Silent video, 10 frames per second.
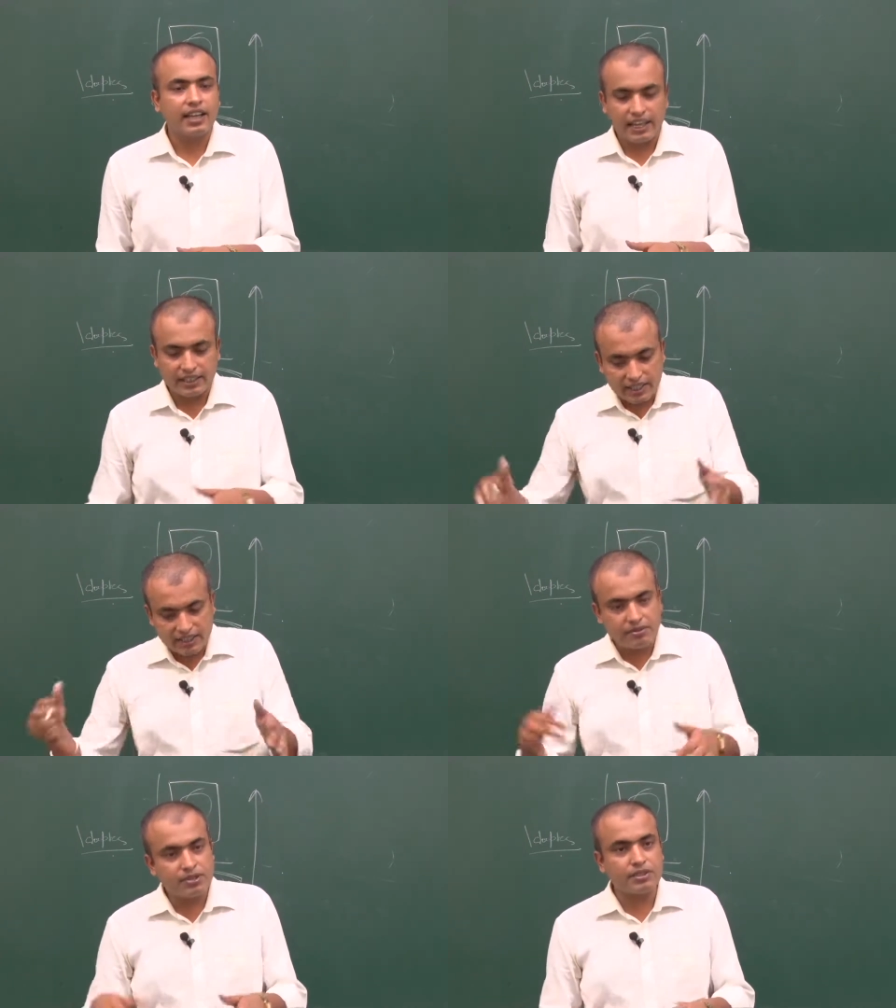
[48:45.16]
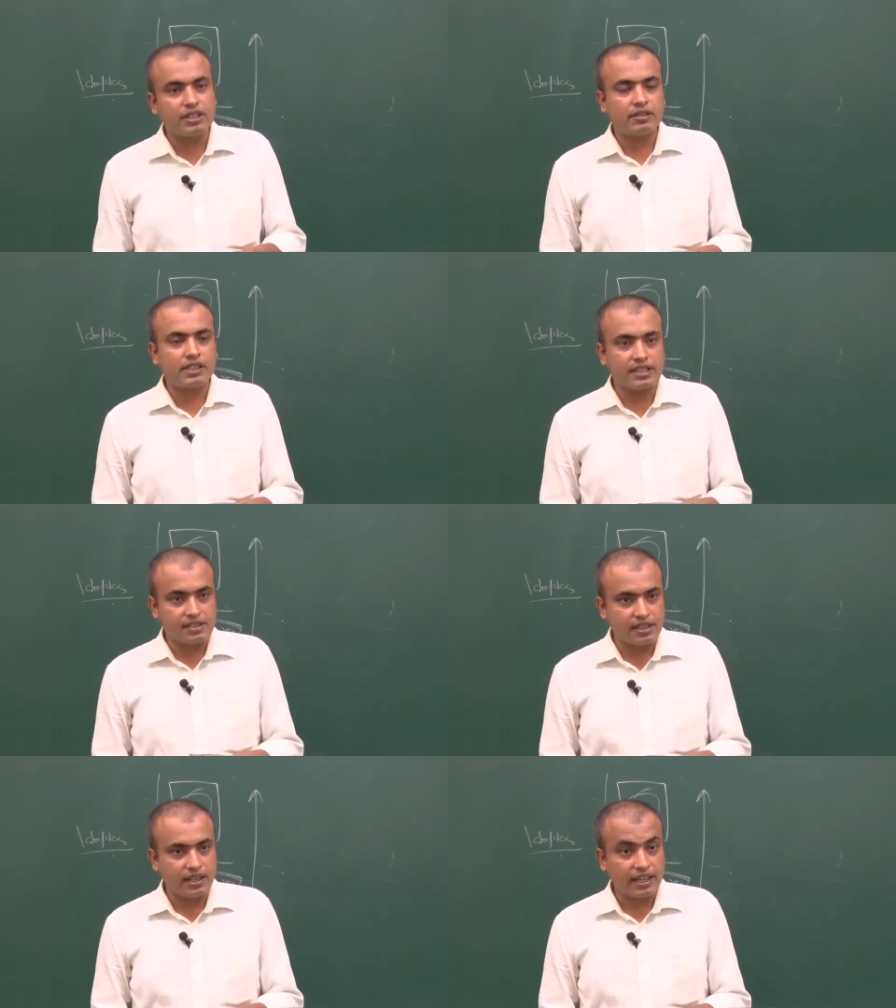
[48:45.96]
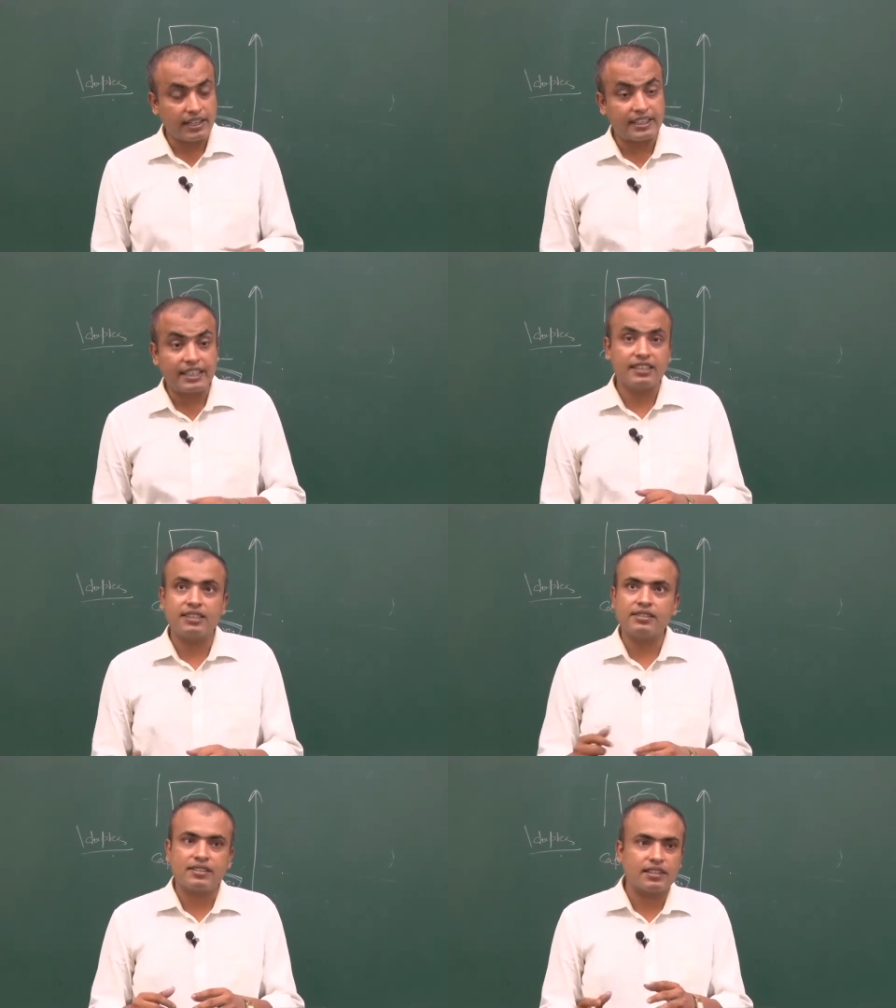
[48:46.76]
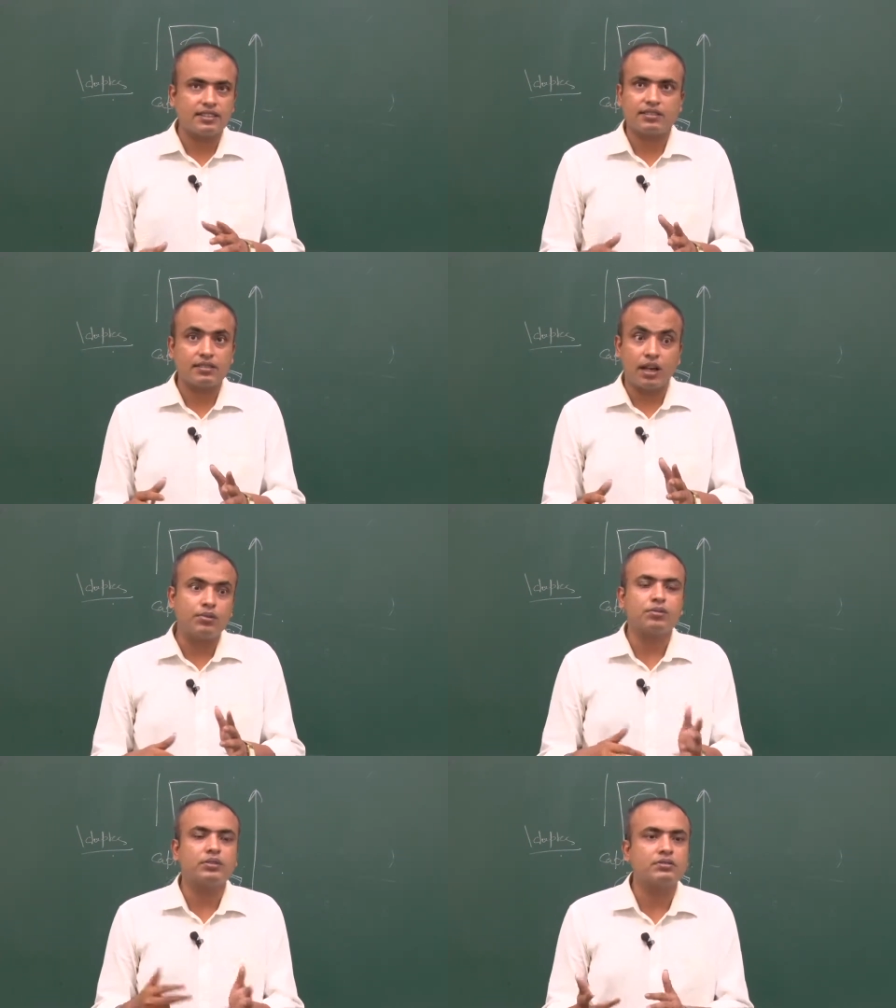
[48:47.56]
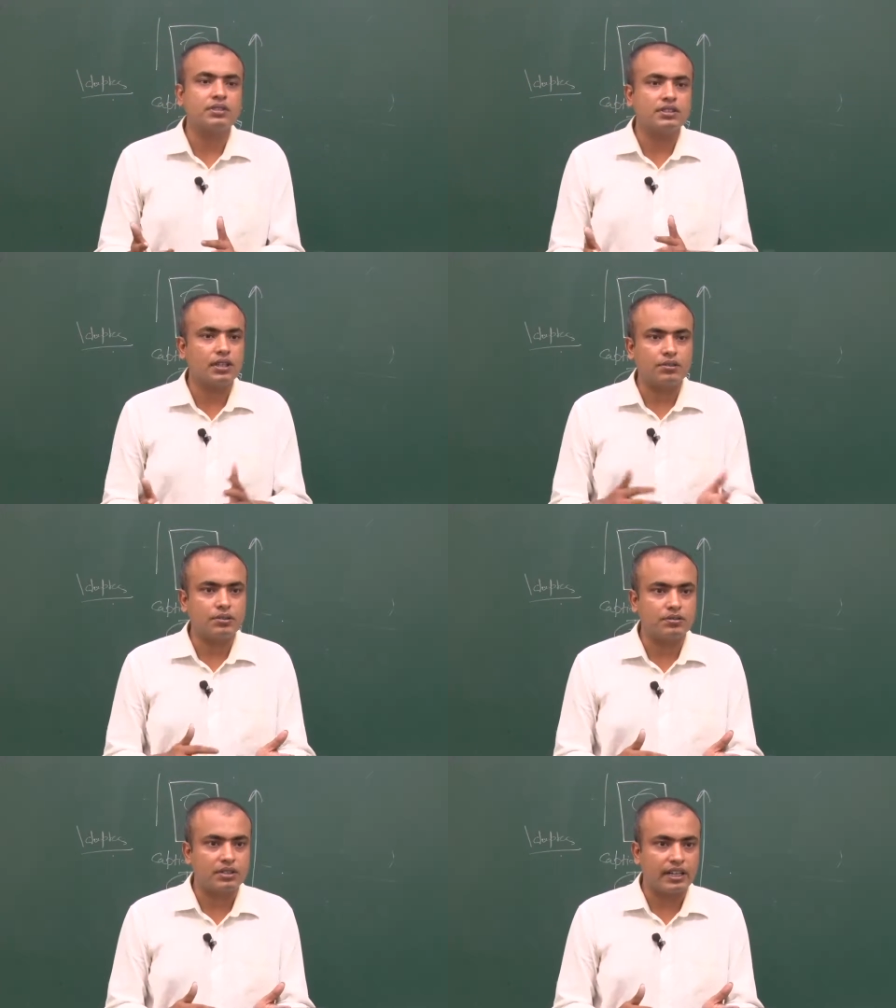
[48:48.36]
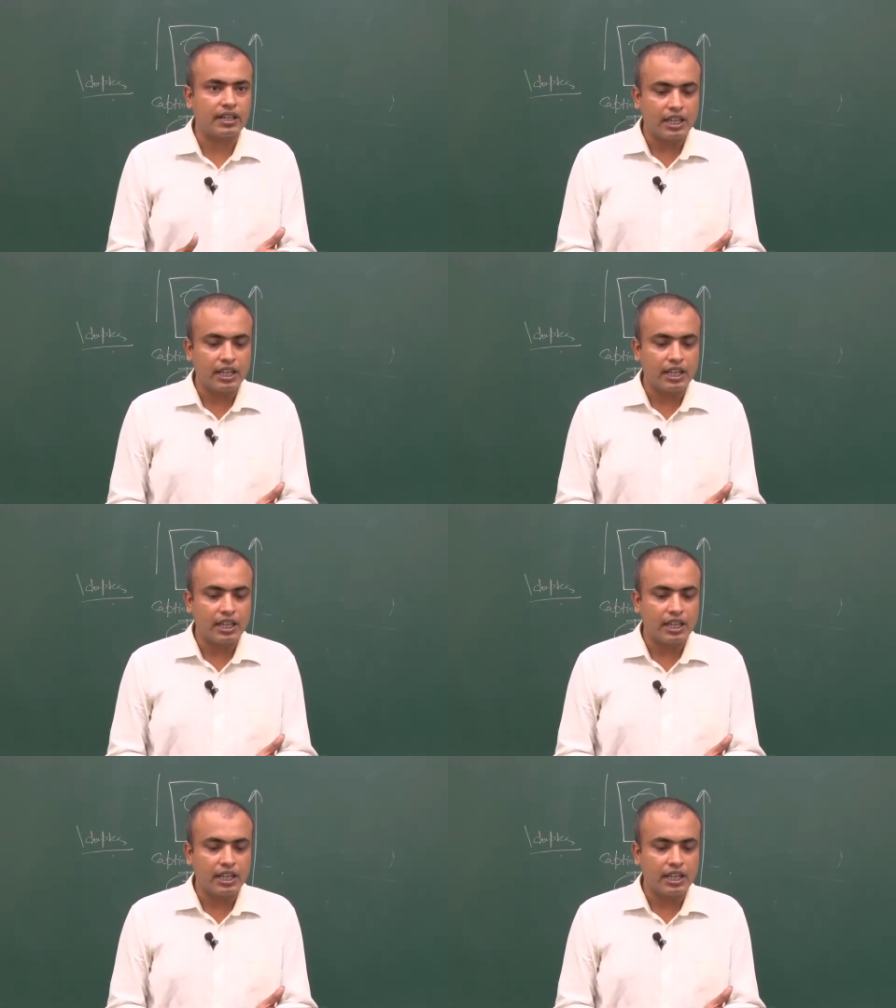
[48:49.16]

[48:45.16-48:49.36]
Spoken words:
and then in between they will get stuck, and then they will try how to use this, how to use that.